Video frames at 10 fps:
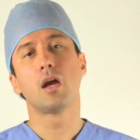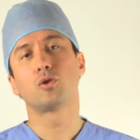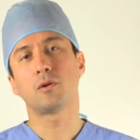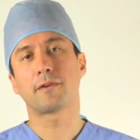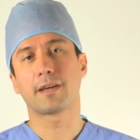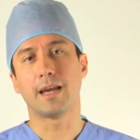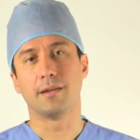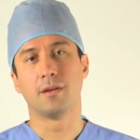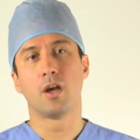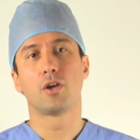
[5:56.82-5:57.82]
Don't
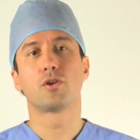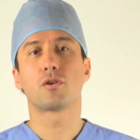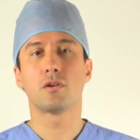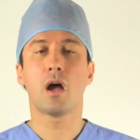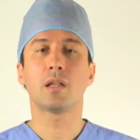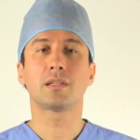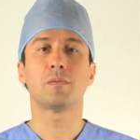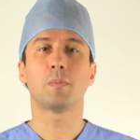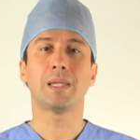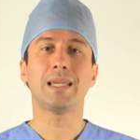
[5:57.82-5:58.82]
forget, you're not
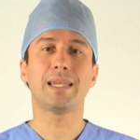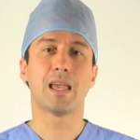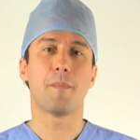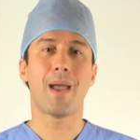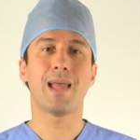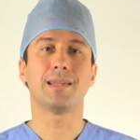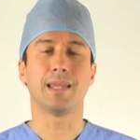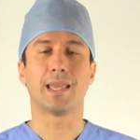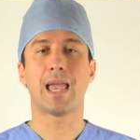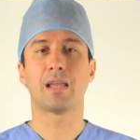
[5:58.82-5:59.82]
completely
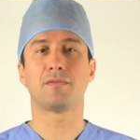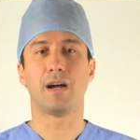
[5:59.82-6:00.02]
abandoning hand